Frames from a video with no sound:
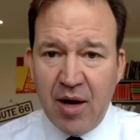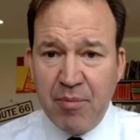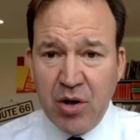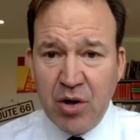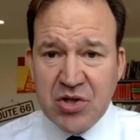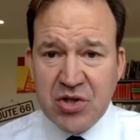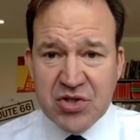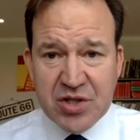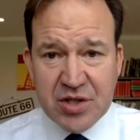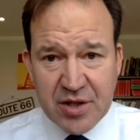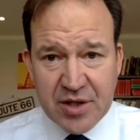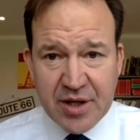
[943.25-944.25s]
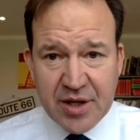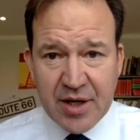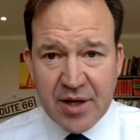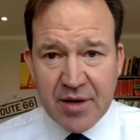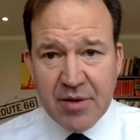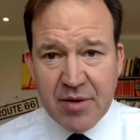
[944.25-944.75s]
bonus and
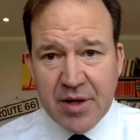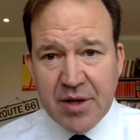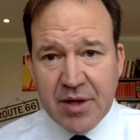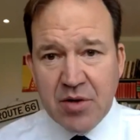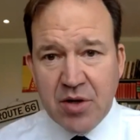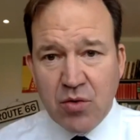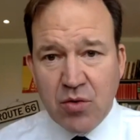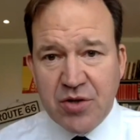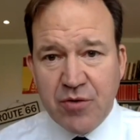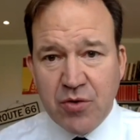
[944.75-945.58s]
the also,